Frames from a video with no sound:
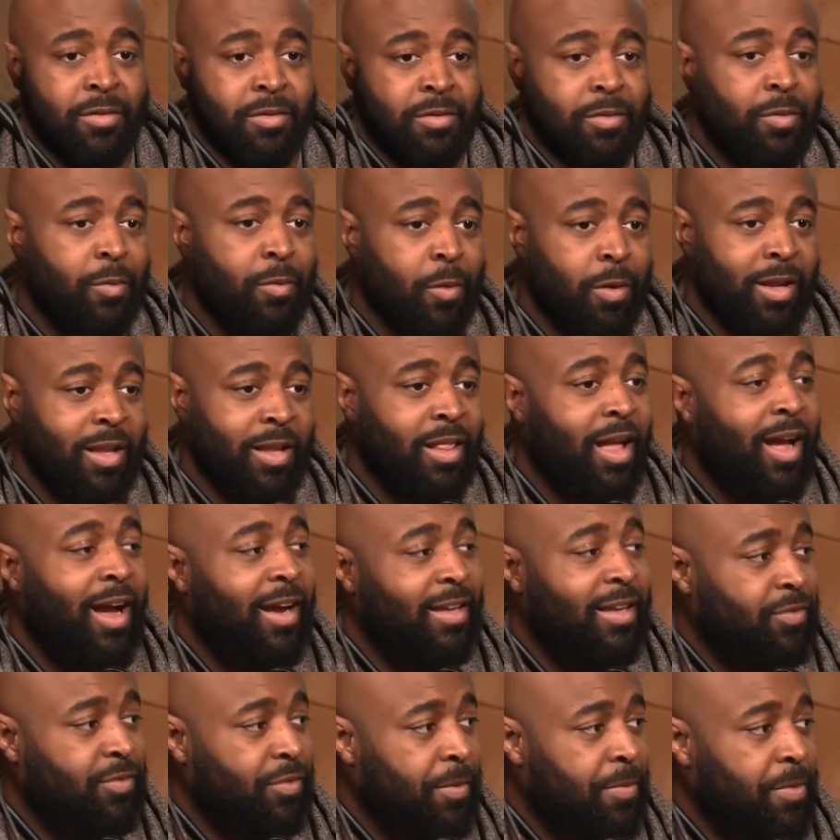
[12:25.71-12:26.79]
20
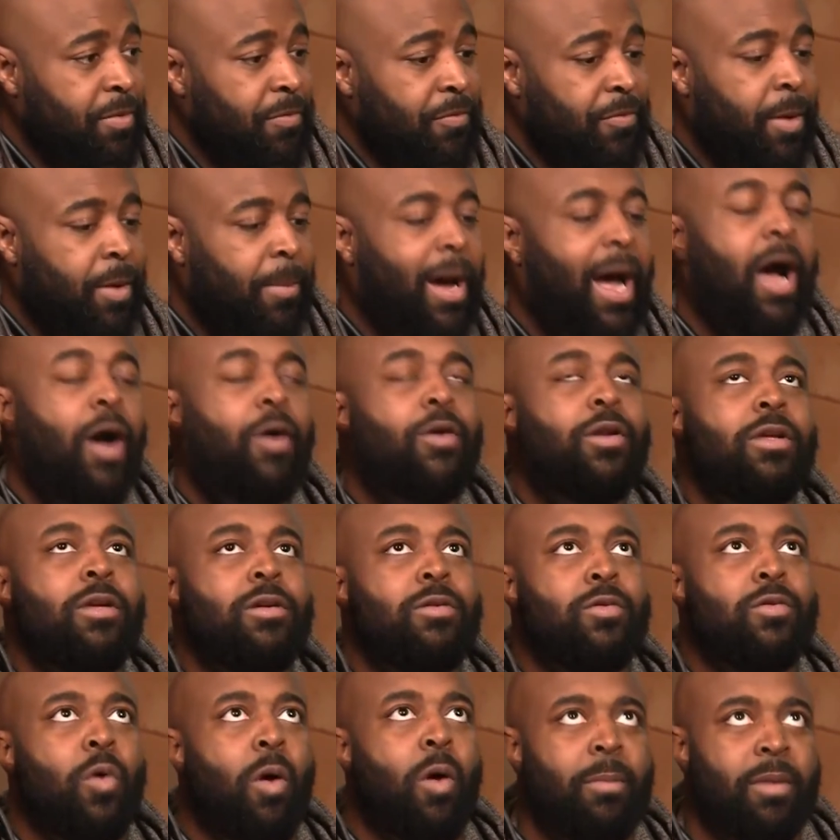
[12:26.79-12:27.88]
lines from the film. How do
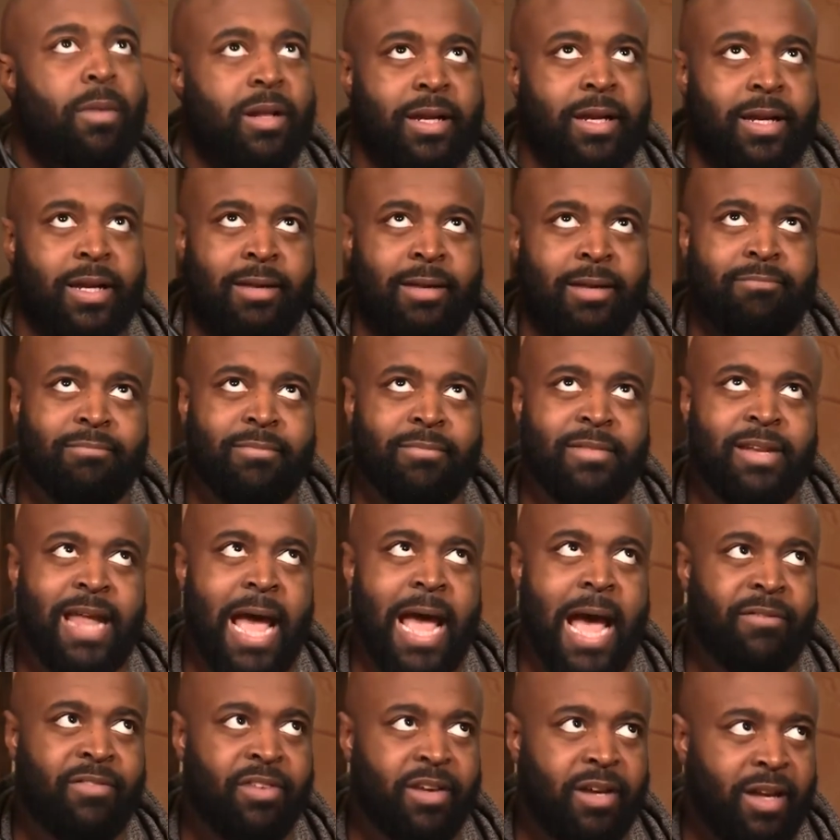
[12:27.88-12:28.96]
you normally
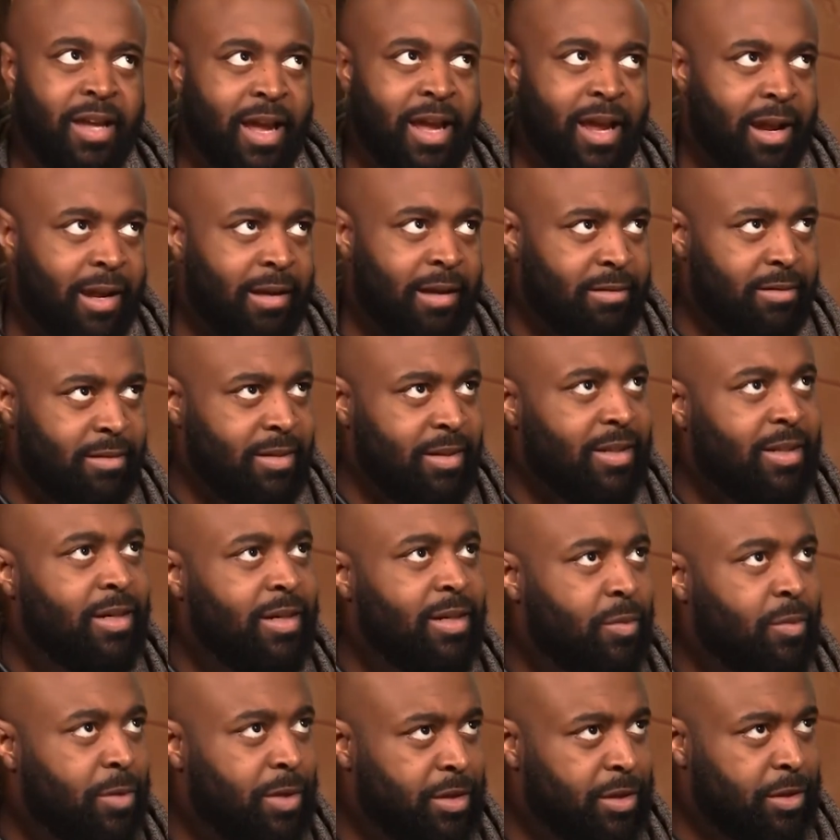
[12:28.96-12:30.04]
navigate
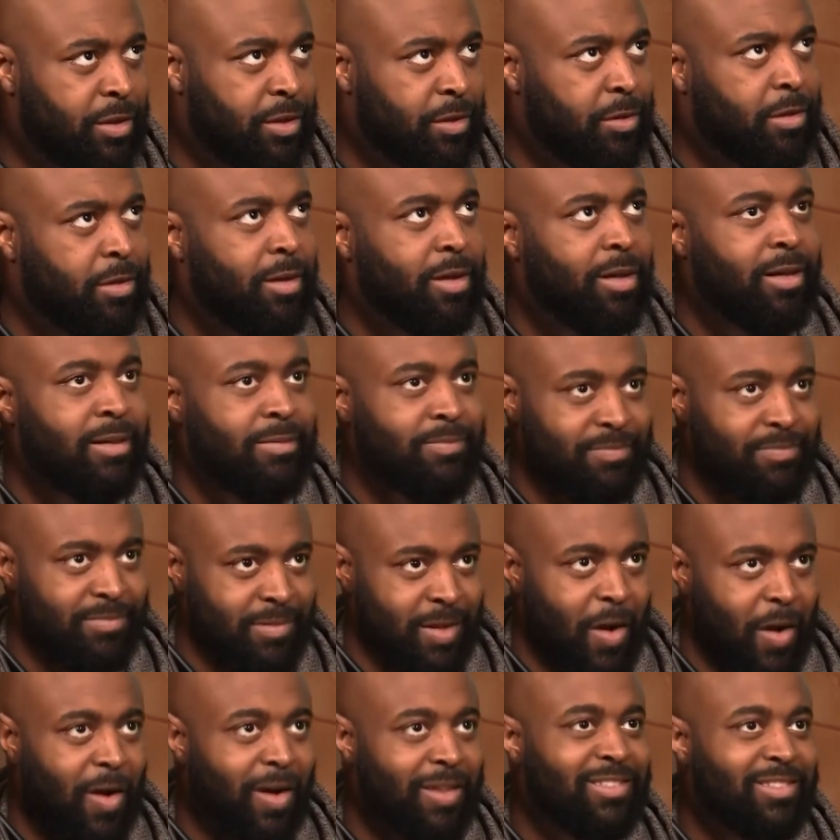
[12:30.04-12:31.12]
when you're
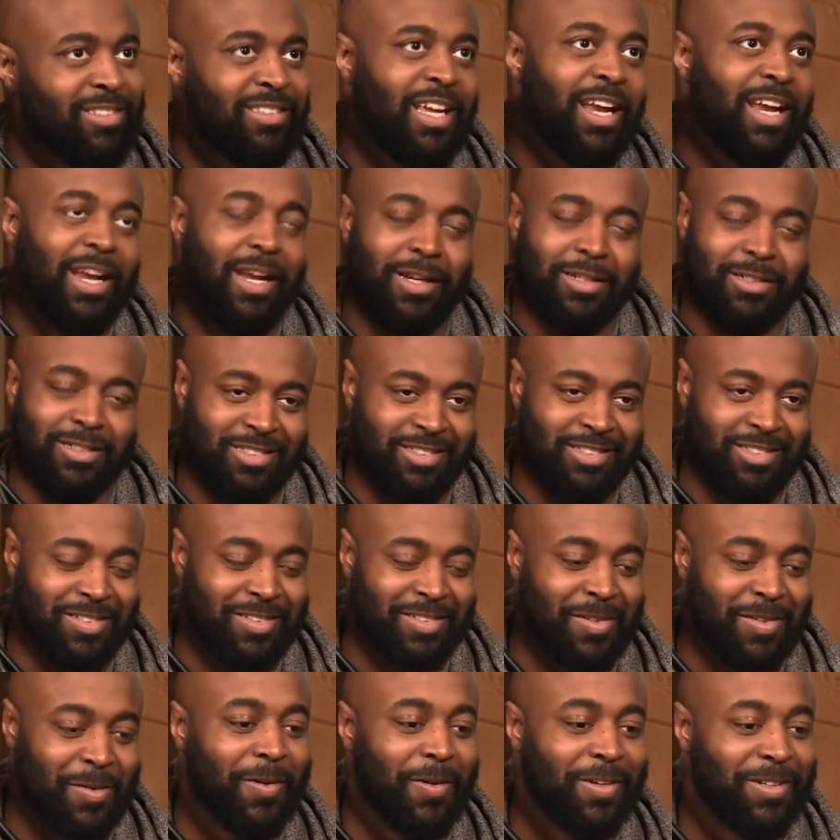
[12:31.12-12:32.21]
on stage
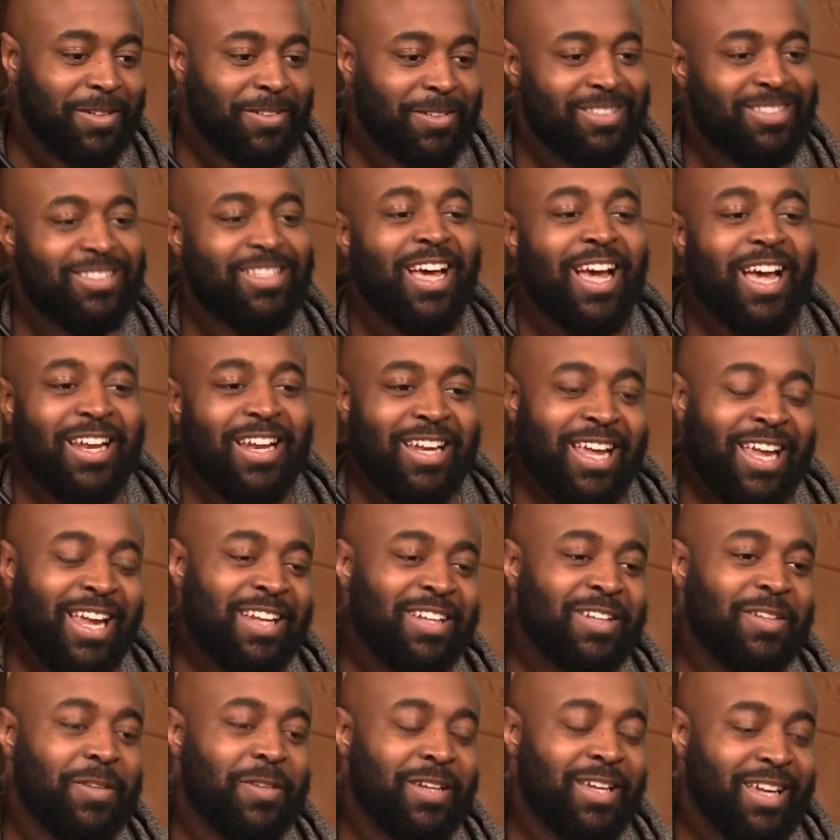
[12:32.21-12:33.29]
doing your set
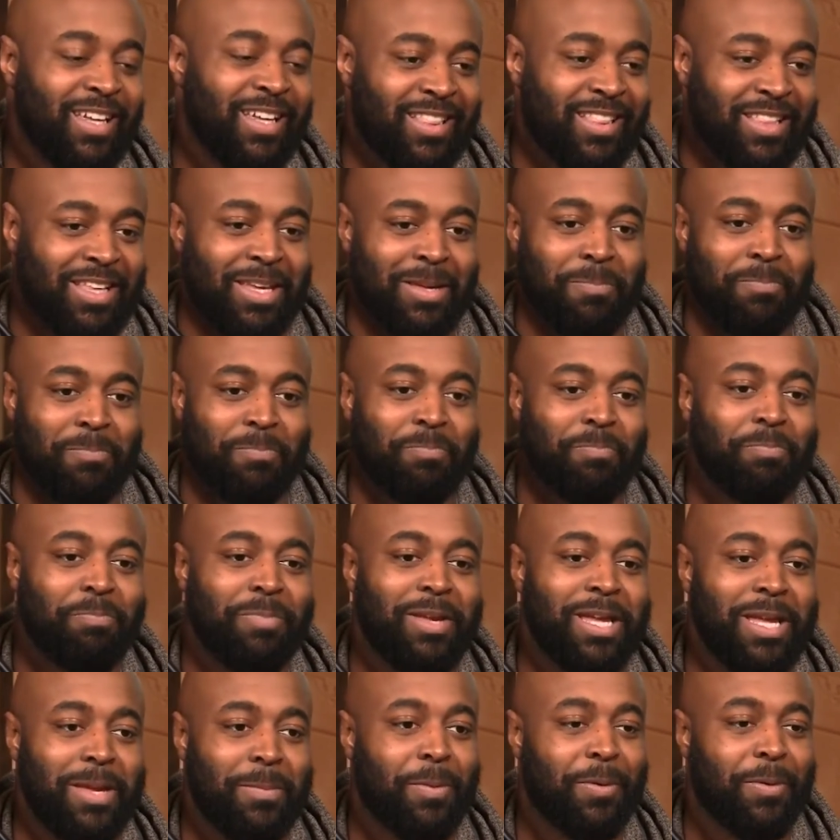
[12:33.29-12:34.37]
and you get the
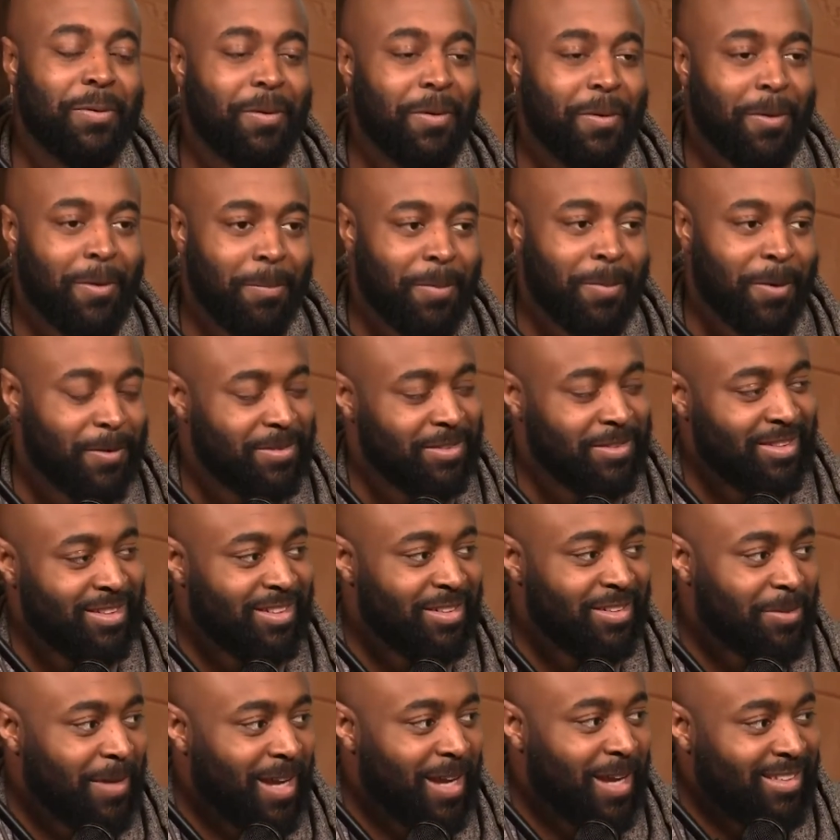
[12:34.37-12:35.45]
people or
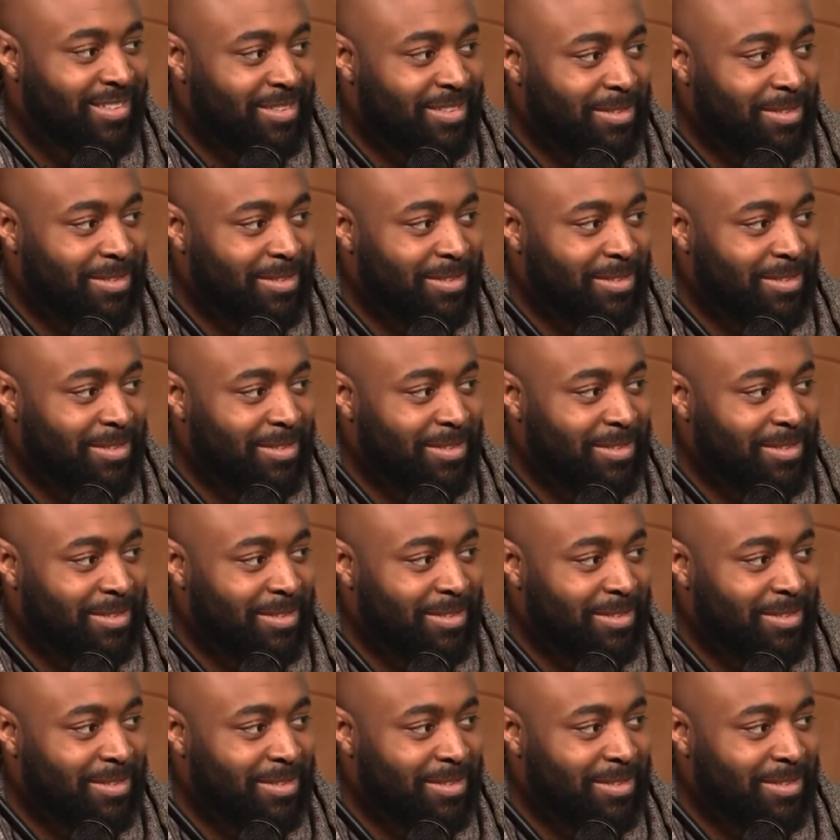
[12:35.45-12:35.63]
person who has to?